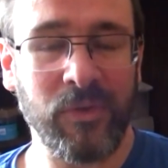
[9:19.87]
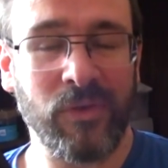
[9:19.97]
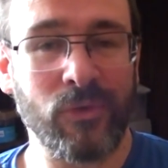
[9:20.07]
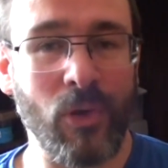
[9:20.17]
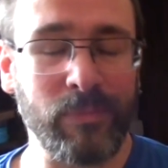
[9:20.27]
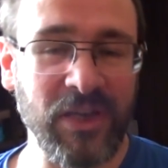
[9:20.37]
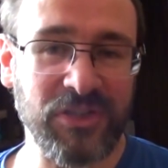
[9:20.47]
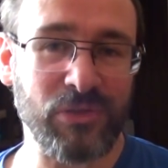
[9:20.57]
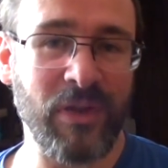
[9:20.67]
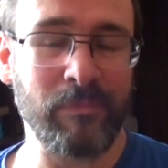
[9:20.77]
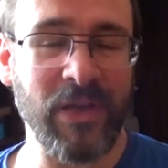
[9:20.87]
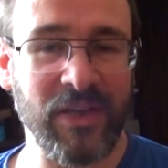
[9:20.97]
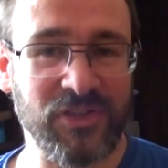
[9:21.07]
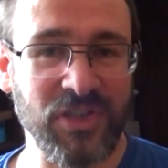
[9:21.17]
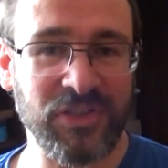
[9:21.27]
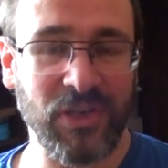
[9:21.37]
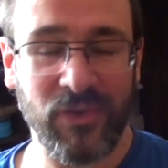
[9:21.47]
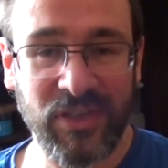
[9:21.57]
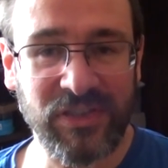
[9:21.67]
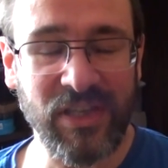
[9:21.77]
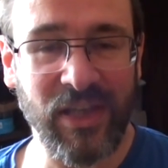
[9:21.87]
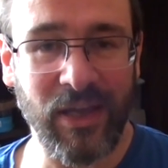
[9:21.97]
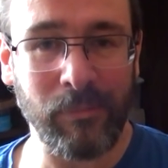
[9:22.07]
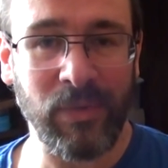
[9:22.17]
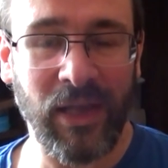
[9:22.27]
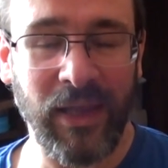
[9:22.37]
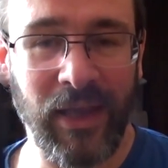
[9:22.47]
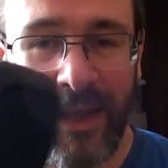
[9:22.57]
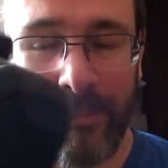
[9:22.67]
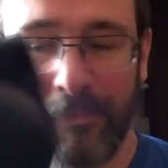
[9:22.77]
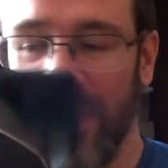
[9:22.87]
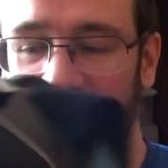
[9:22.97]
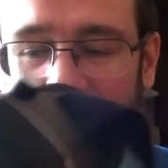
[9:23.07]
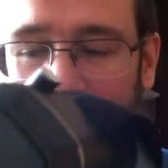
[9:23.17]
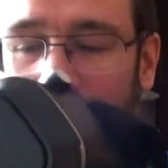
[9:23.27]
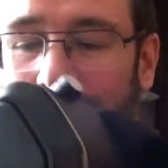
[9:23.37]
You've got picture in picture, so you can see the gameplay and me